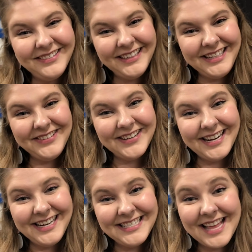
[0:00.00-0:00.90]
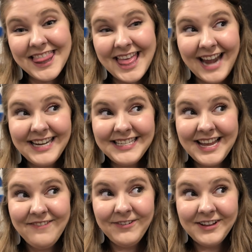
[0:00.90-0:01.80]
right, you guys, that is
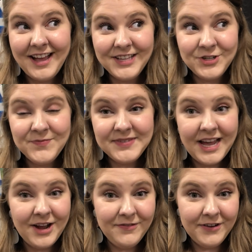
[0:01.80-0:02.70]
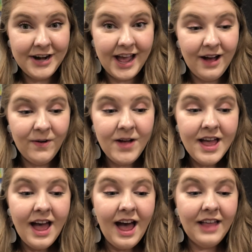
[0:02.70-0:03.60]
it for classroom setup for now.
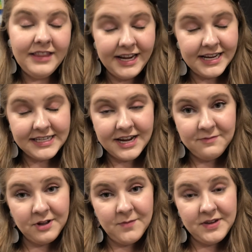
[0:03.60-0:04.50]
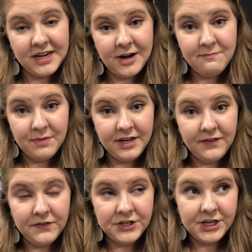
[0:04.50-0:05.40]
Like I said, I'm coming in on Monday
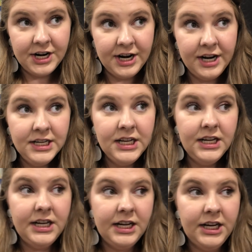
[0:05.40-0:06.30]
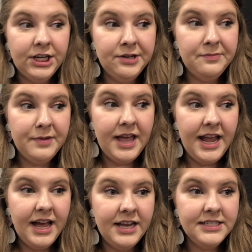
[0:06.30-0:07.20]
for sure.
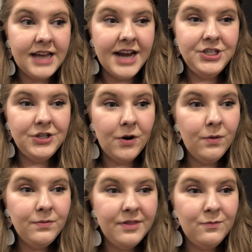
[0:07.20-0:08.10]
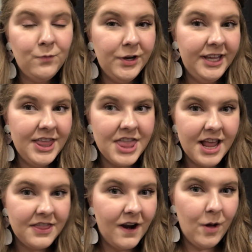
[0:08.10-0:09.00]
And I don't really
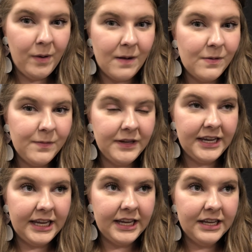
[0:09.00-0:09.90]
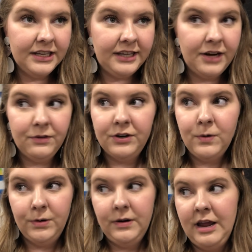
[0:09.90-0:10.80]
think that I'll probably like
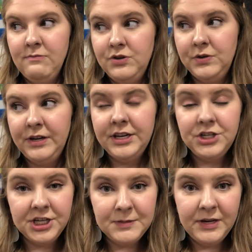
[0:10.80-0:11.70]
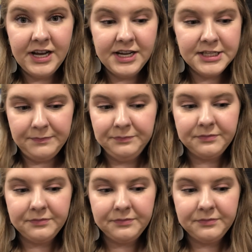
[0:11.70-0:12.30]
record what I'm doing, just because